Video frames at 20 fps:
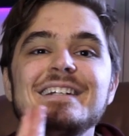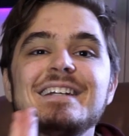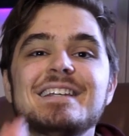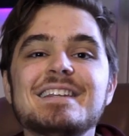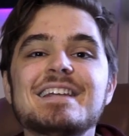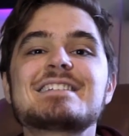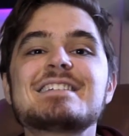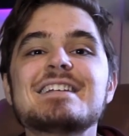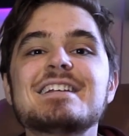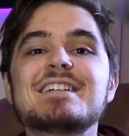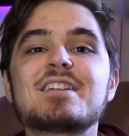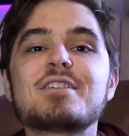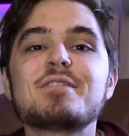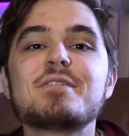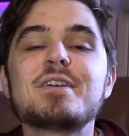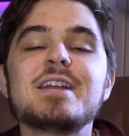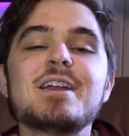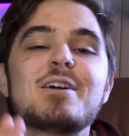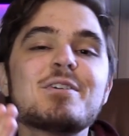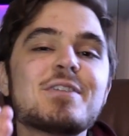That's the end of the
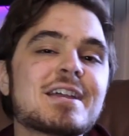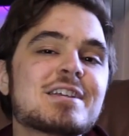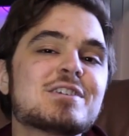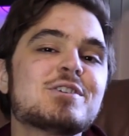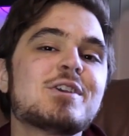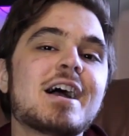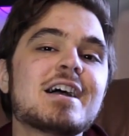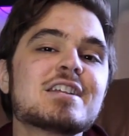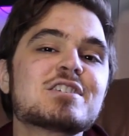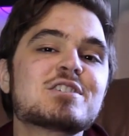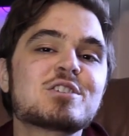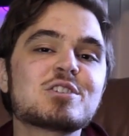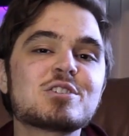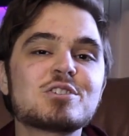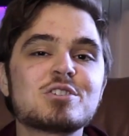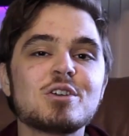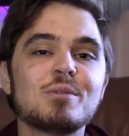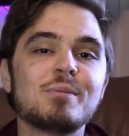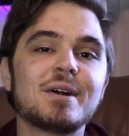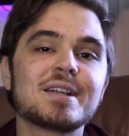video. Thank you guys
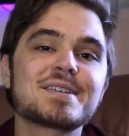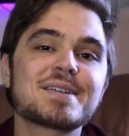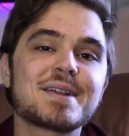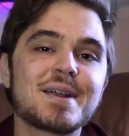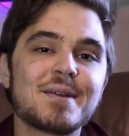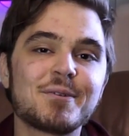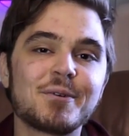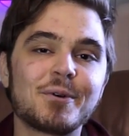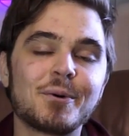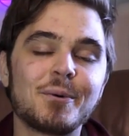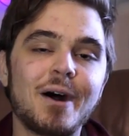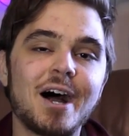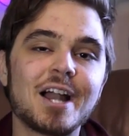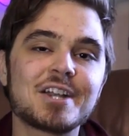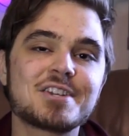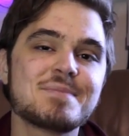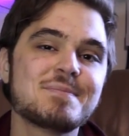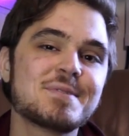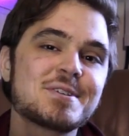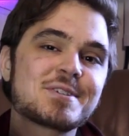so much for watching.